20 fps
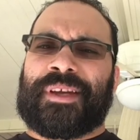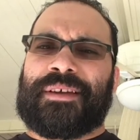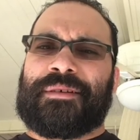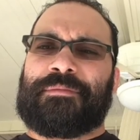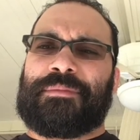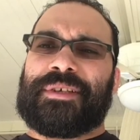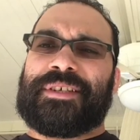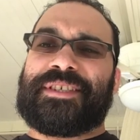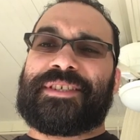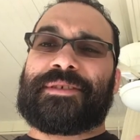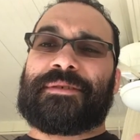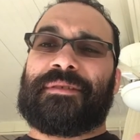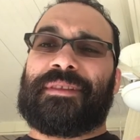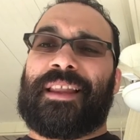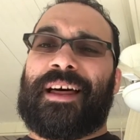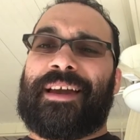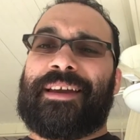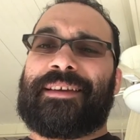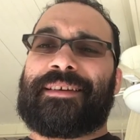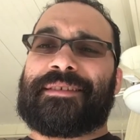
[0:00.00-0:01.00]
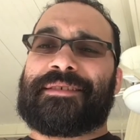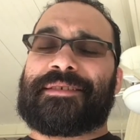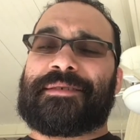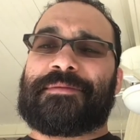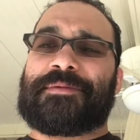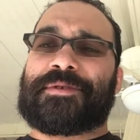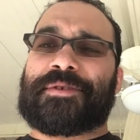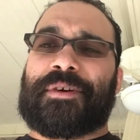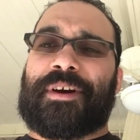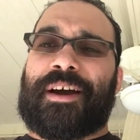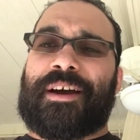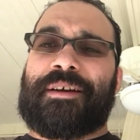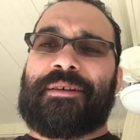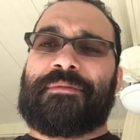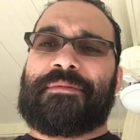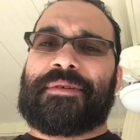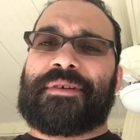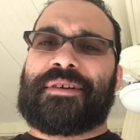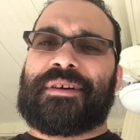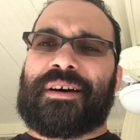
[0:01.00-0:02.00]
please like and subscribe
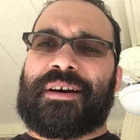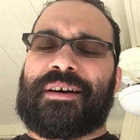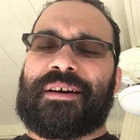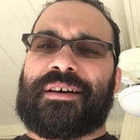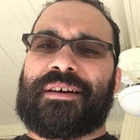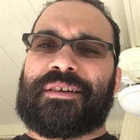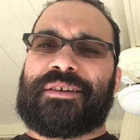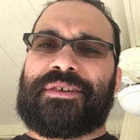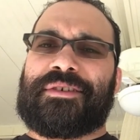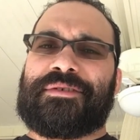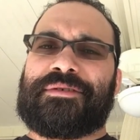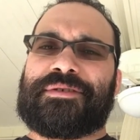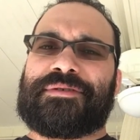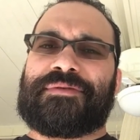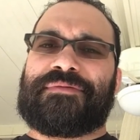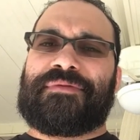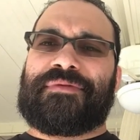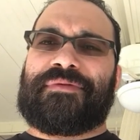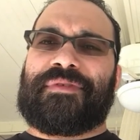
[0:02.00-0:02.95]
Q's